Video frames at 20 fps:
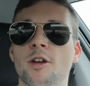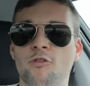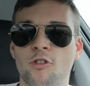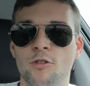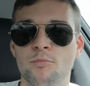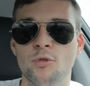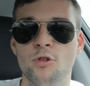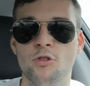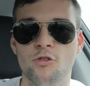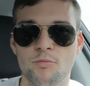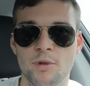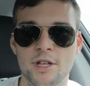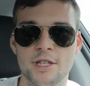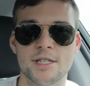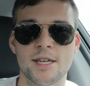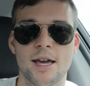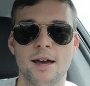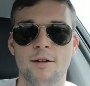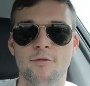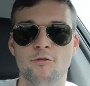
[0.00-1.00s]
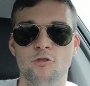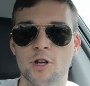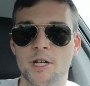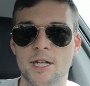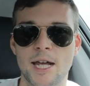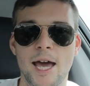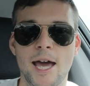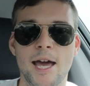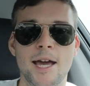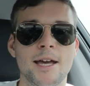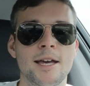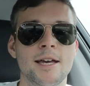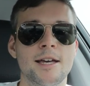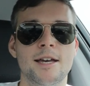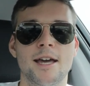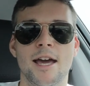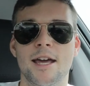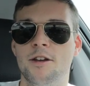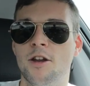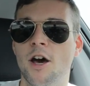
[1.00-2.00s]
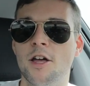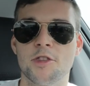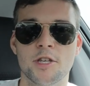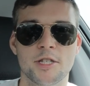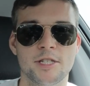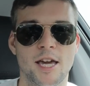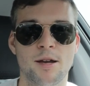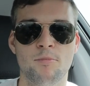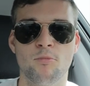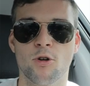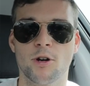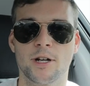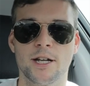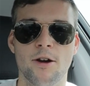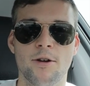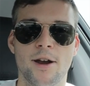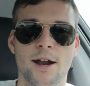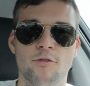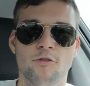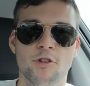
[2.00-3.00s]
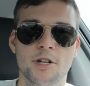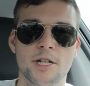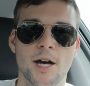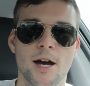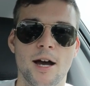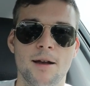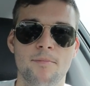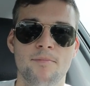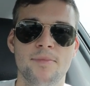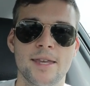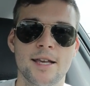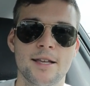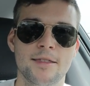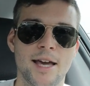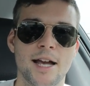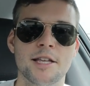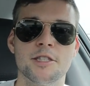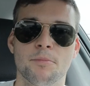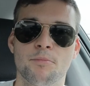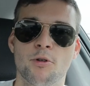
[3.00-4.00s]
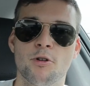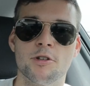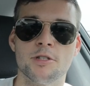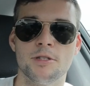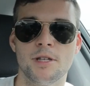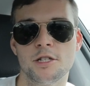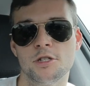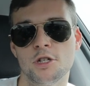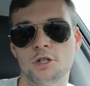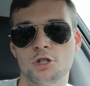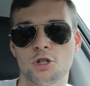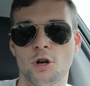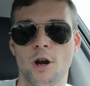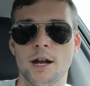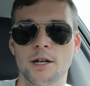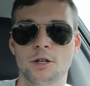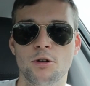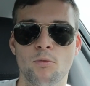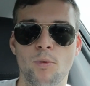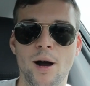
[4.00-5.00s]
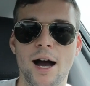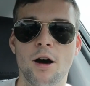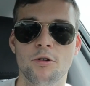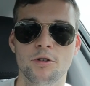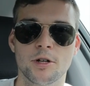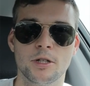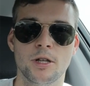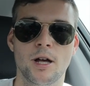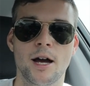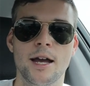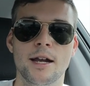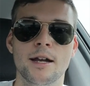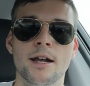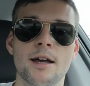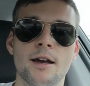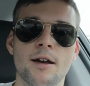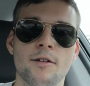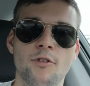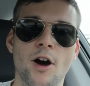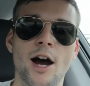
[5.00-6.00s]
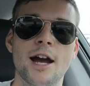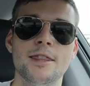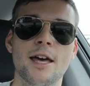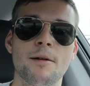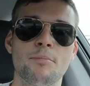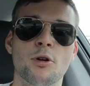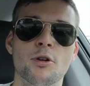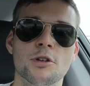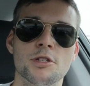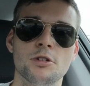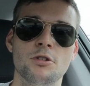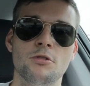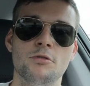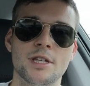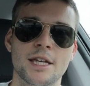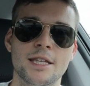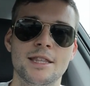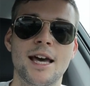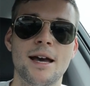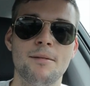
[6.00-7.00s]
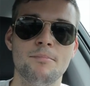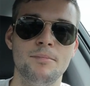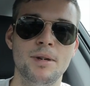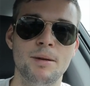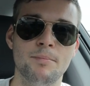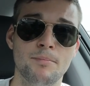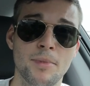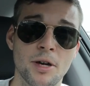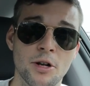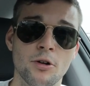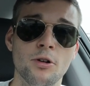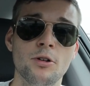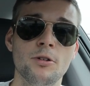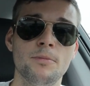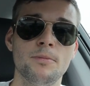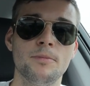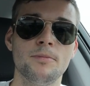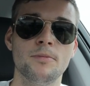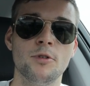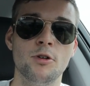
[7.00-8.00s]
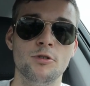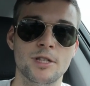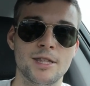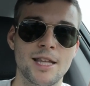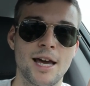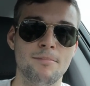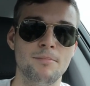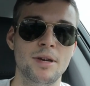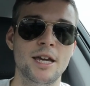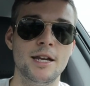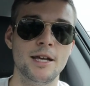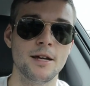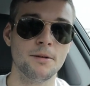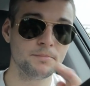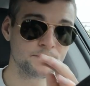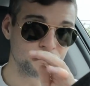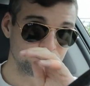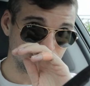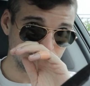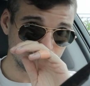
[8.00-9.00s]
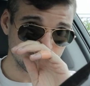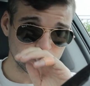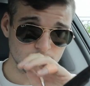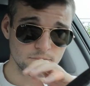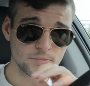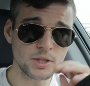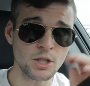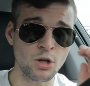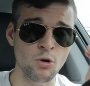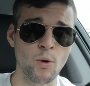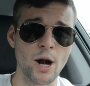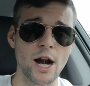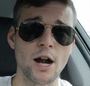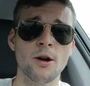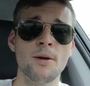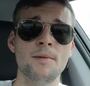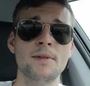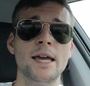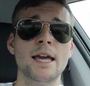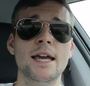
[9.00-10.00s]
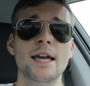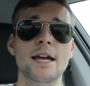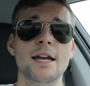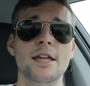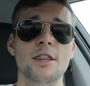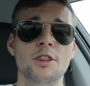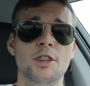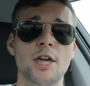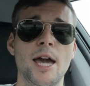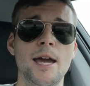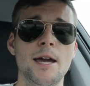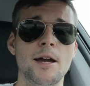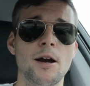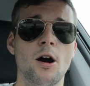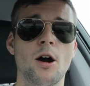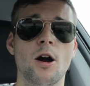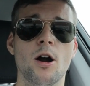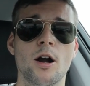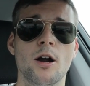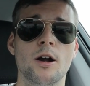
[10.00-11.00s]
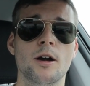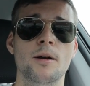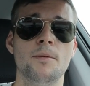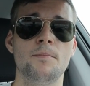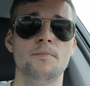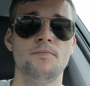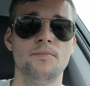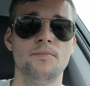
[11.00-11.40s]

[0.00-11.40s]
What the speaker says: different movements every day and not the same workout every time? That's the person that's just trying to wow the client. Find that person who's in that middle, who's in that medium, where they are